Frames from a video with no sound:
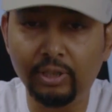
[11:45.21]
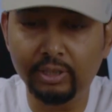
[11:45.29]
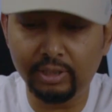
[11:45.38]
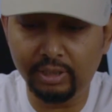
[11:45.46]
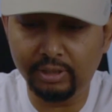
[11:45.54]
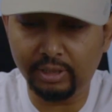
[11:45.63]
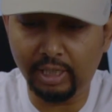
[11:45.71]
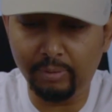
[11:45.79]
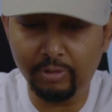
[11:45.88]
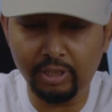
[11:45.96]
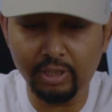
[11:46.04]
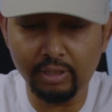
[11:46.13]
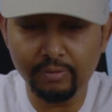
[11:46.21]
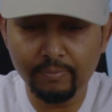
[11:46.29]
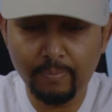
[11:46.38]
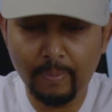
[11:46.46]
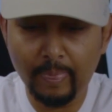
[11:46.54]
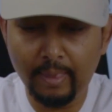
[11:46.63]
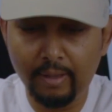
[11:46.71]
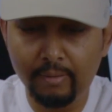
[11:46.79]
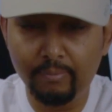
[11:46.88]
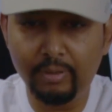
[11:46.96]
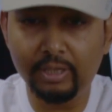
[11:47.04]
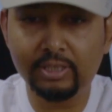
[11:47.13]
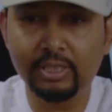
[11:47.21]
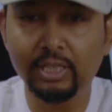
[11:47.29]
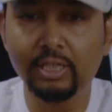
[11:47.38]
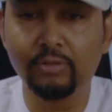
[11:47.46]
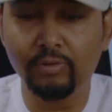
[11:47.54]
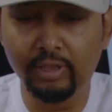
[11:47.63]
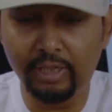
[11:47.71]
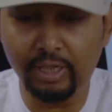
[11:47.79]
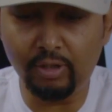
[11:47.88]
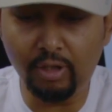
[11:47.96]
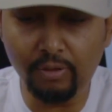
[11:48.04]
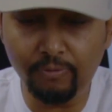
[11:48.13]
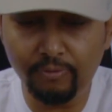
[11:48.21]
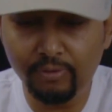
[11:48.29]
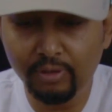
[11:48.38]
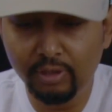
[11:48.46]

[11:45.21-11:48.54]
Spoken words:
front there is a camera, but still it will take off.